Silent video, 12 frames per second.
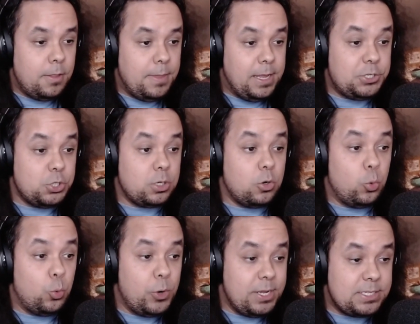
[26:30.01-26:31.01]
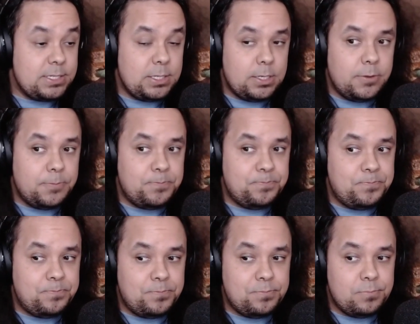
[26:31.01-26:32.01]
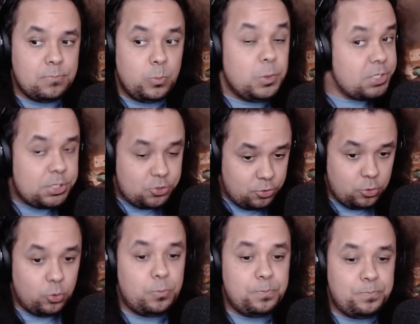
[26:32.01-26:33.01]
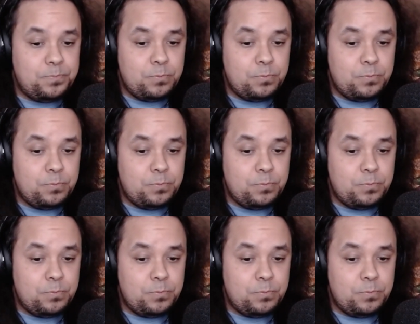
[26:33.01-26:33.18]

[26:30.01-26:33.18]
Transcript: They took a risk, which is true.